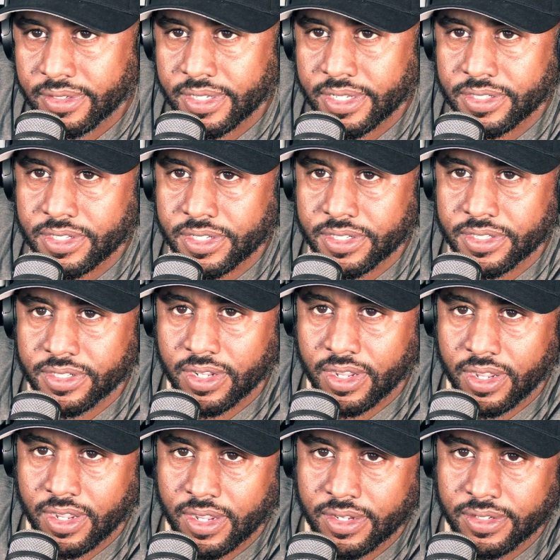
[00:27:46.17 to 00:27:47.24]
This is
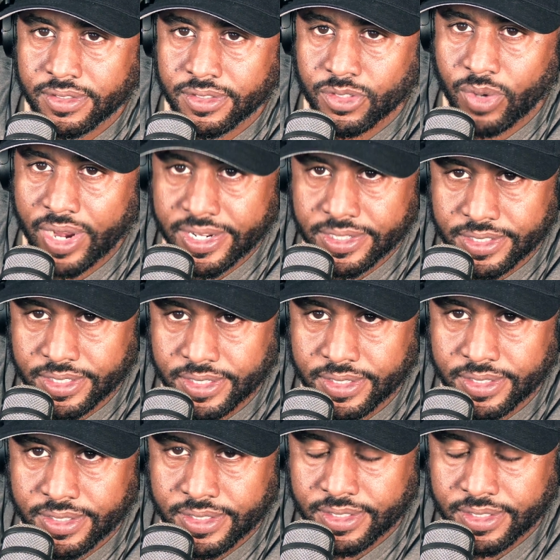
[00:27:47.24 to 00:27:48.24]
crazy.